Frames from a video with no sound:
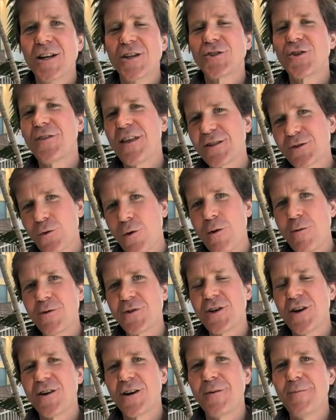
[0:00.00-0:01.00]
So that's what we
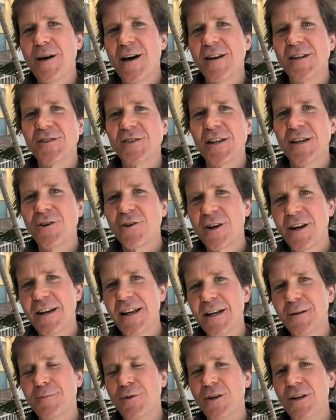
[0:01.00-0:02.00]
were talking about is
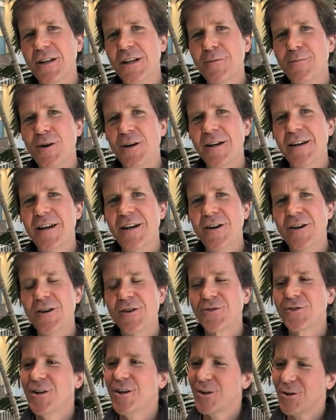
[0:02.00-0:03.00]
interconnect billing among
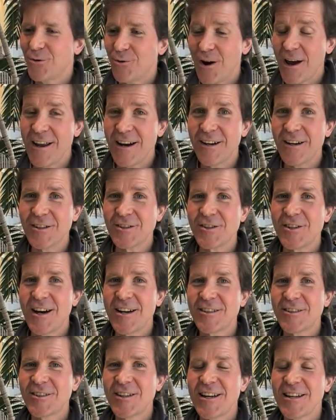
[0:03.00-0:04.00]
carriers. Granted, it's
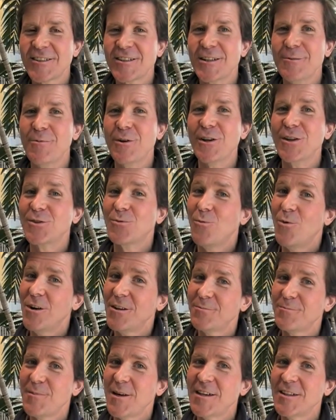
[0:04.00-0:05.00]
not sexy, but it's
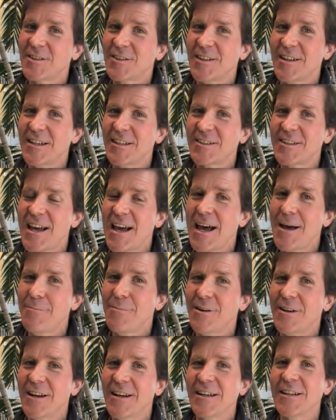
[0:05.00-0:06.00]
what makes things
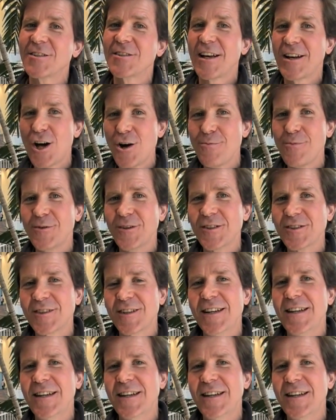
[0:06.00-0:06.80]
happen, and it's that openness,